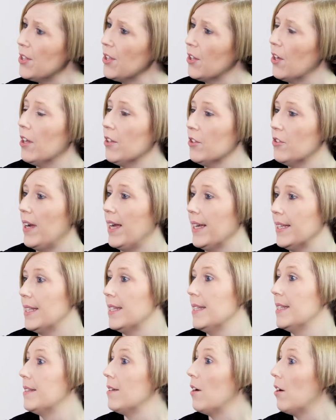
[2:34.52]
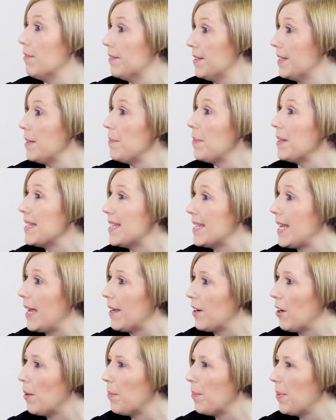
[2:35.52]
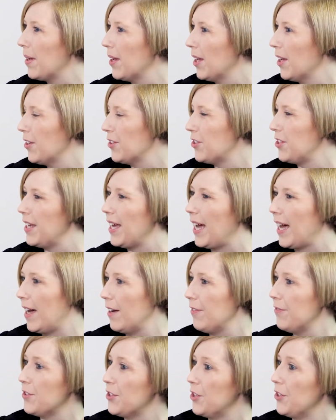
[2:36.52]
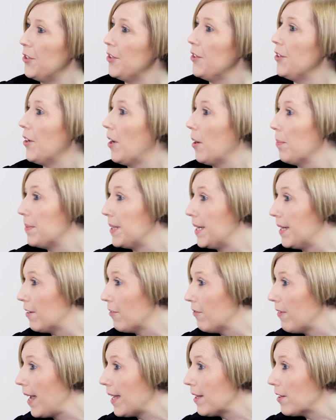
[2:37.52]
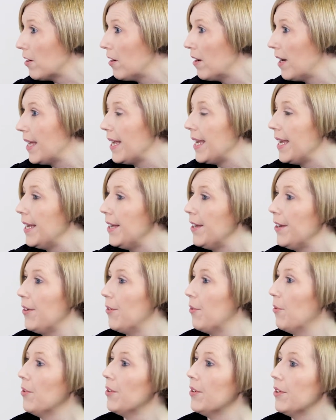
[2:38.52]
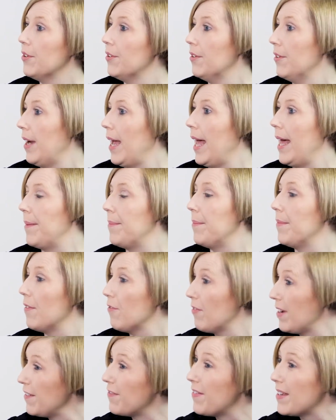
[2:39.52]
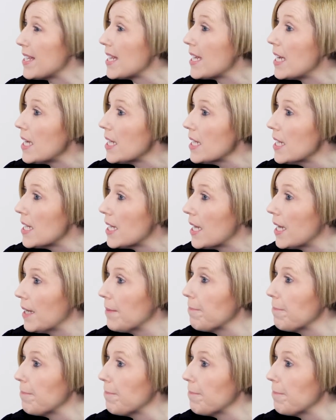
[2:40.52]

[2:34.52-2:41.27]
the contract has obviously been set up, do you have to update it regularly or revisit it?